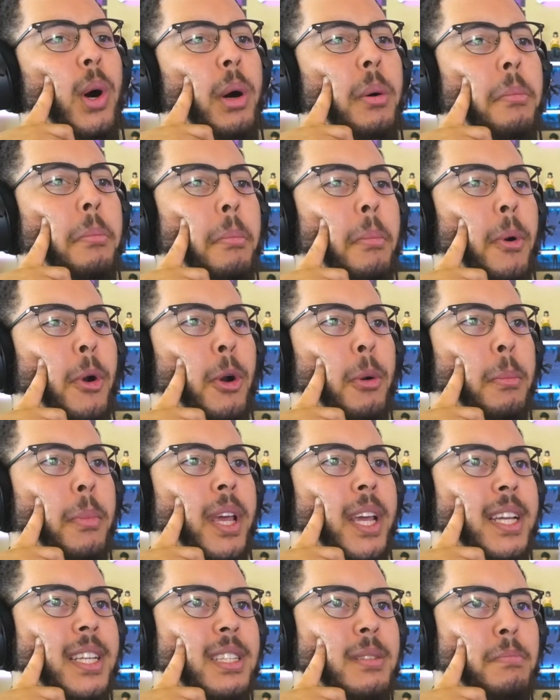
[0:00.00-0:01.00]

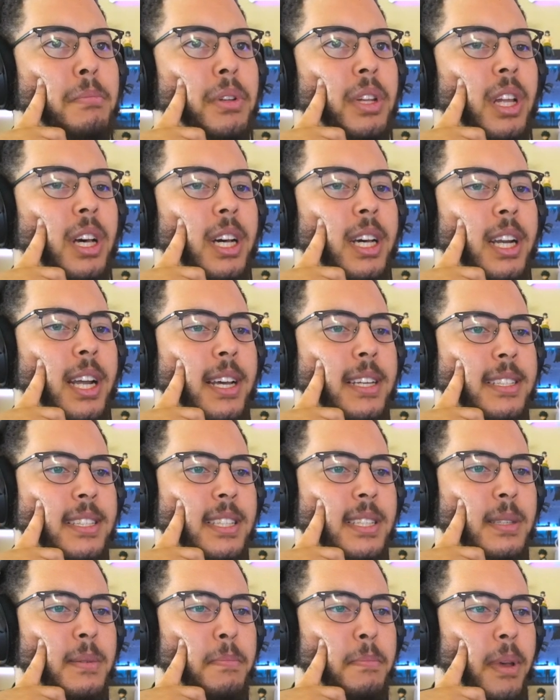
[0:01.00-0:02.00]
Mermaid's blood has
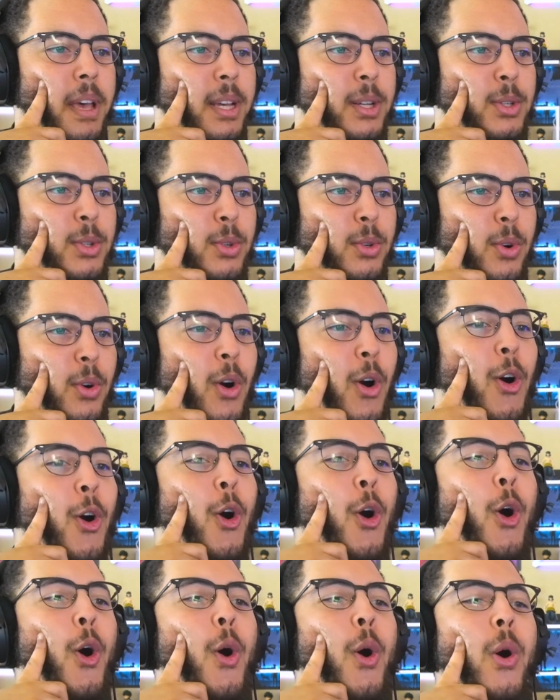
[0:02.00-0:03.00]
special
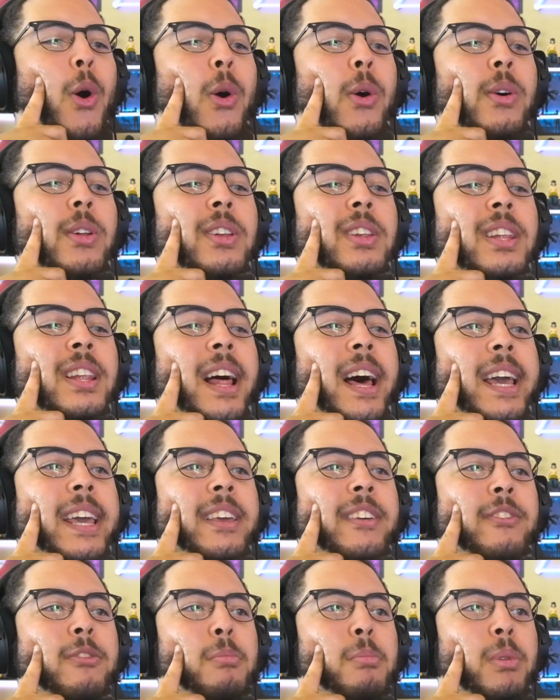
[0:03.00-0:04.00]

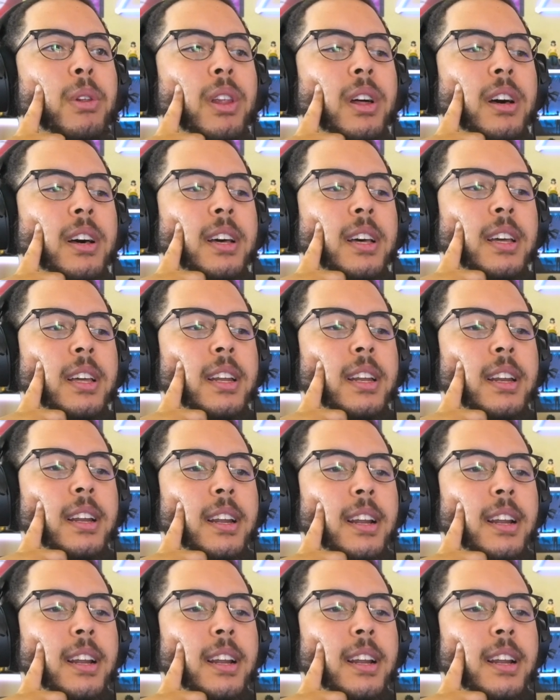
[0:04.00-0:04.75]
life blood.